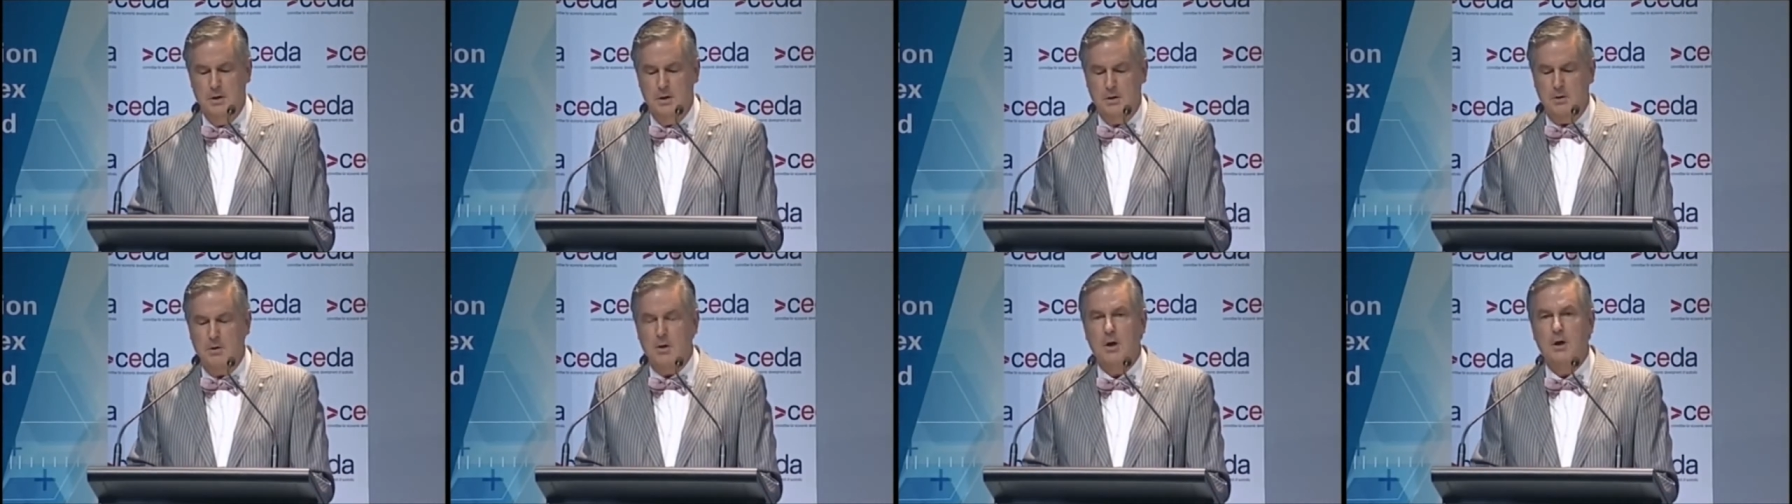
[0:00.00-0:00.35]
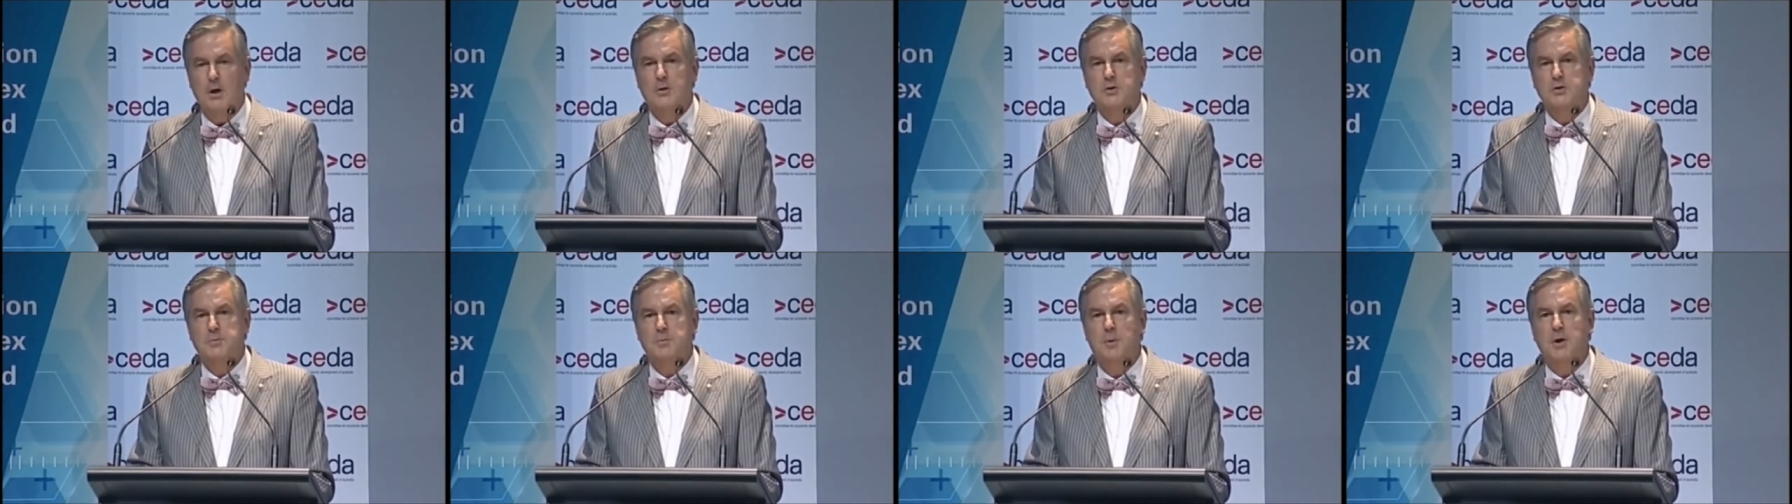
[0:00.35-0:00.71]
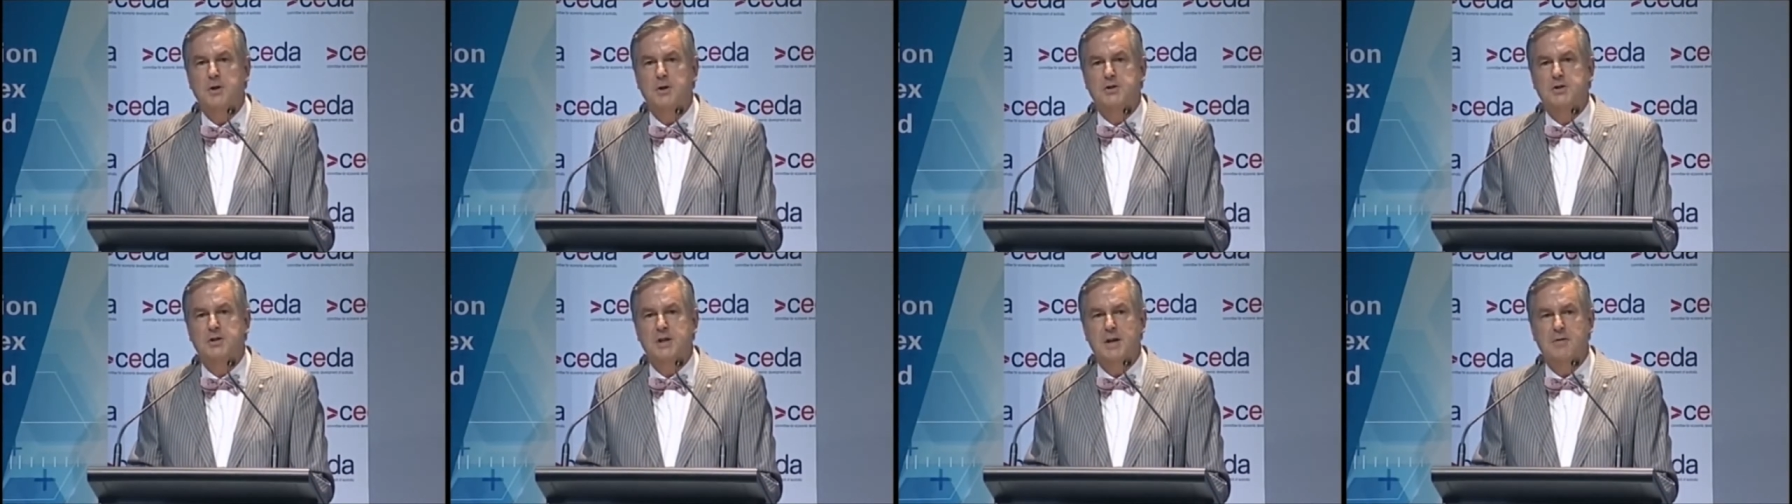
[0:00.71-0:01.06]
grows by
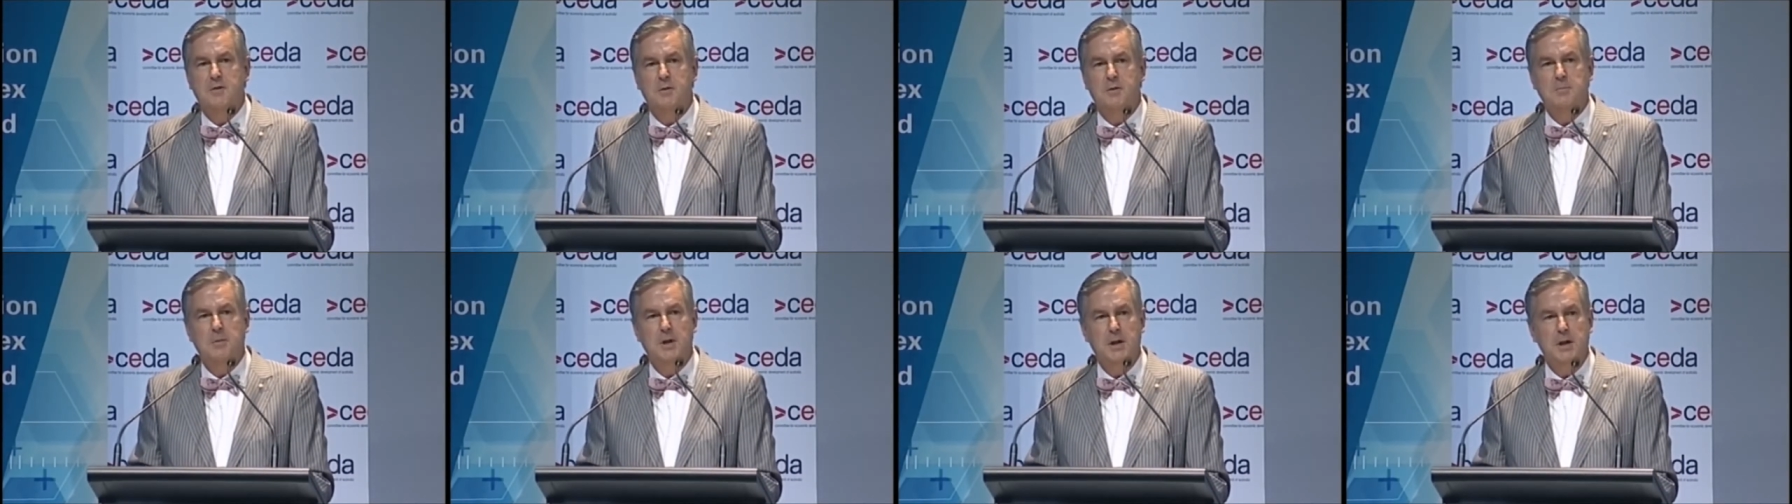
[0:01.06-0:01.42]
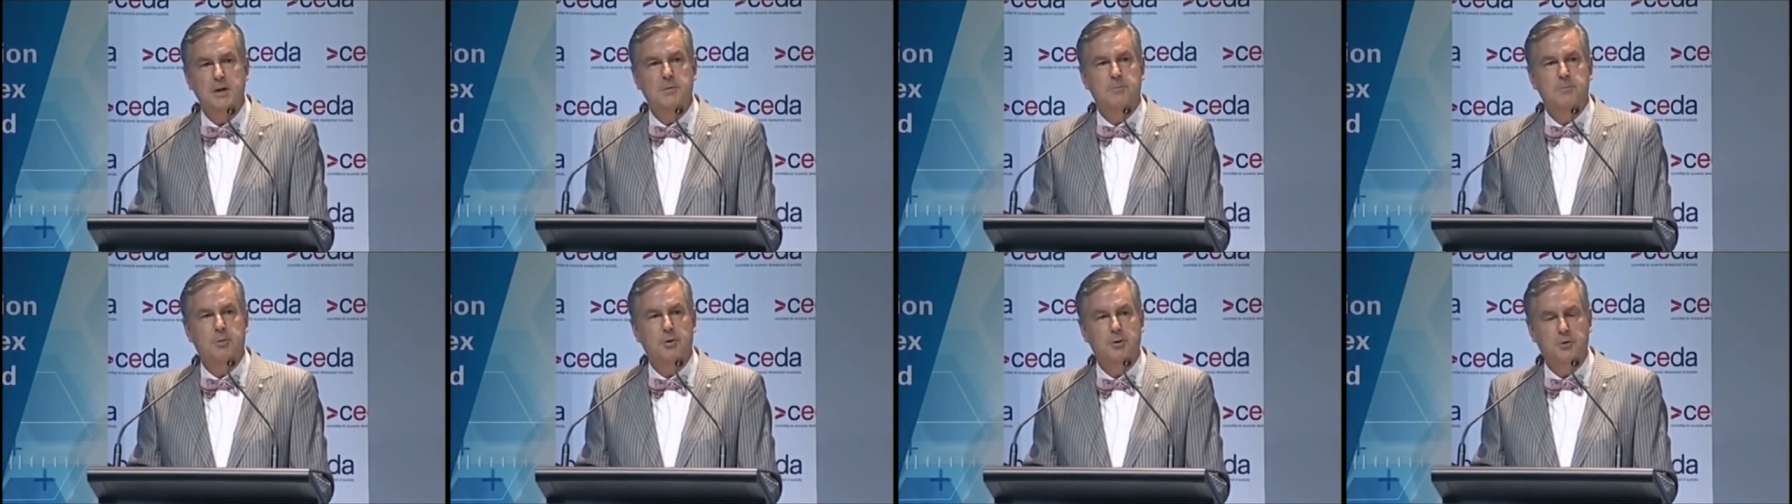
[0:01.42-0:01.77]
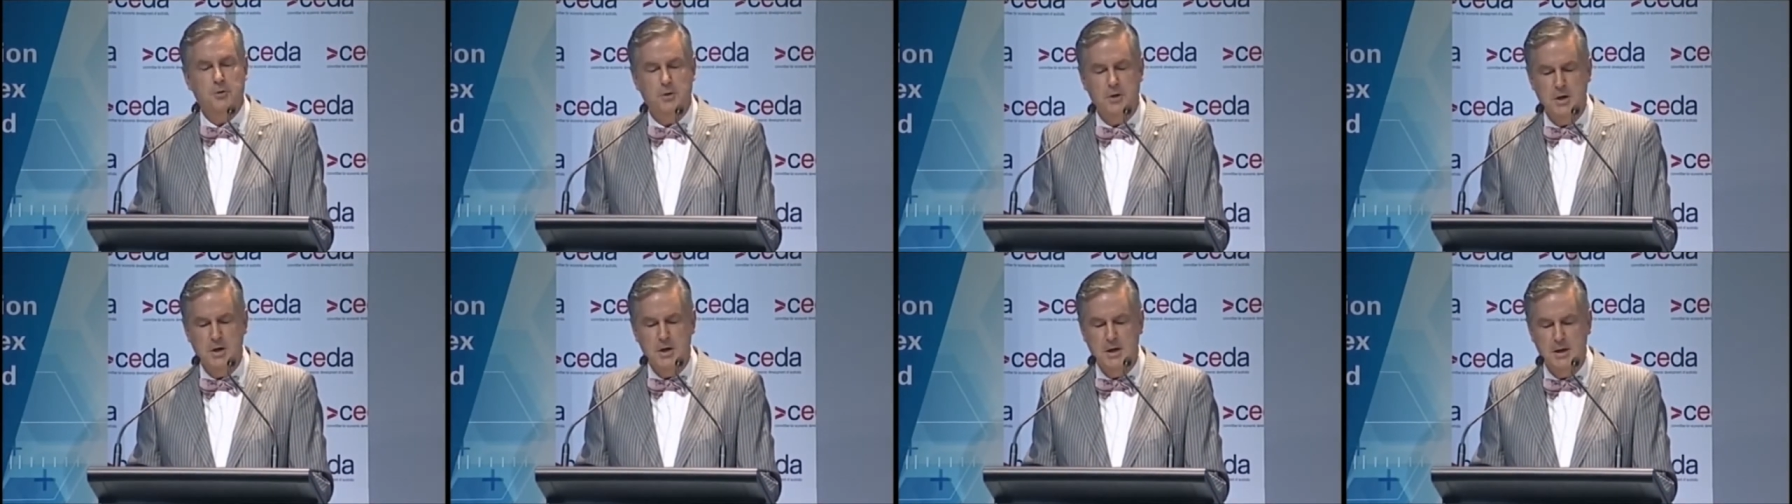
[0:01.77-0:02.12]
7 million per
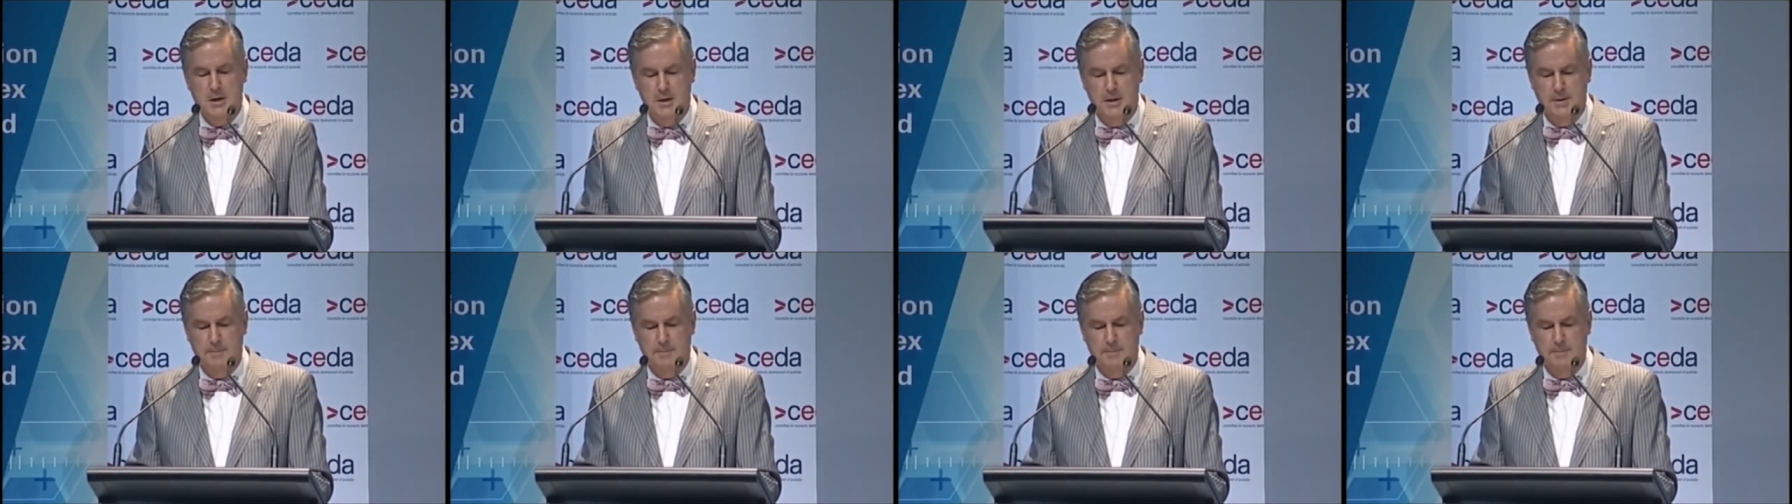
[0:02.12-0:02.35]
year.